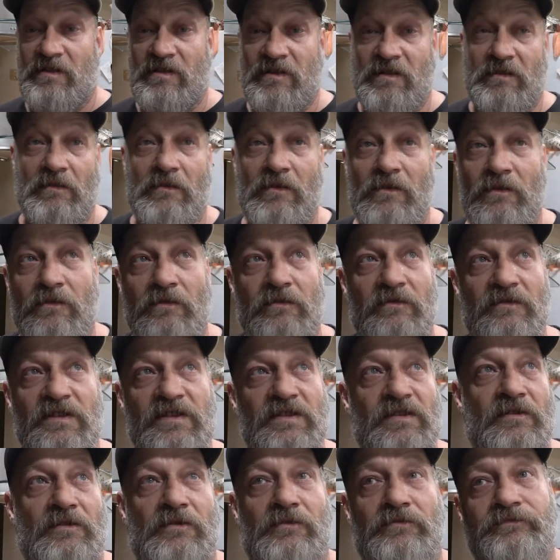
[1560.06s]
so long
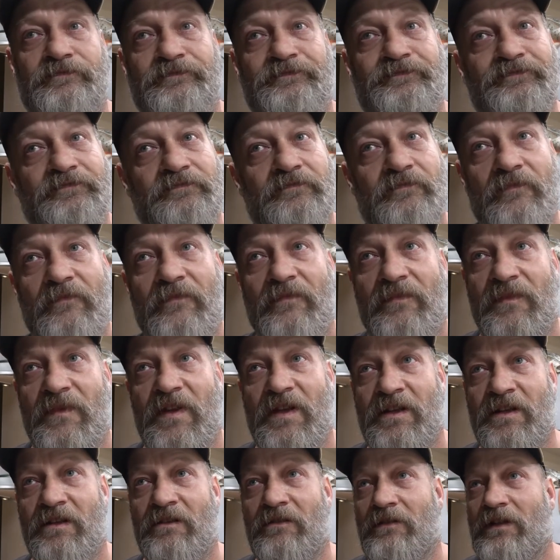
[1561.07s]
so
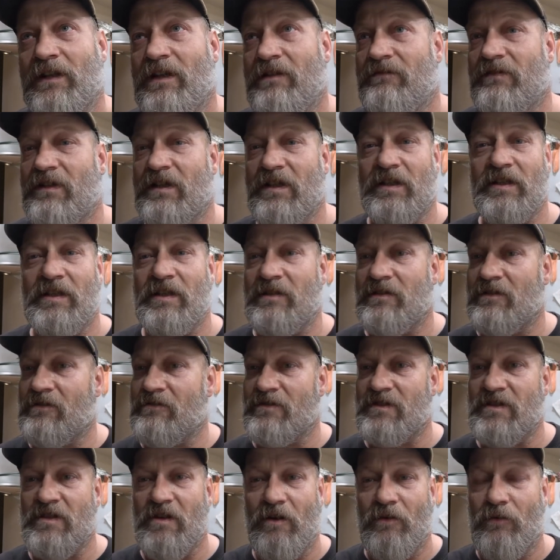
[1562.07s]
you know leaving it in there
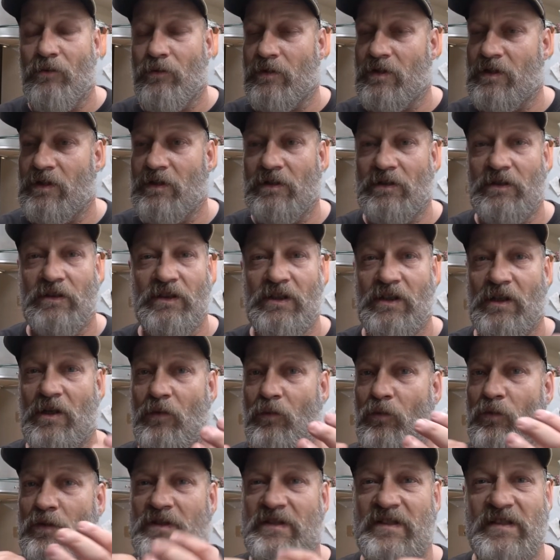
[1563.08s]
is not going to you know
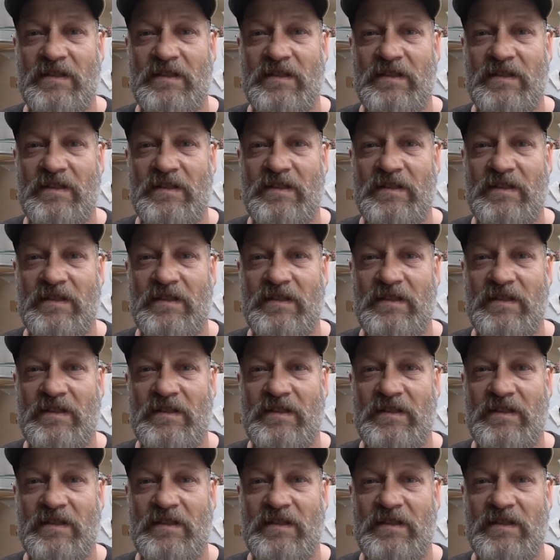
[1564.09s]
once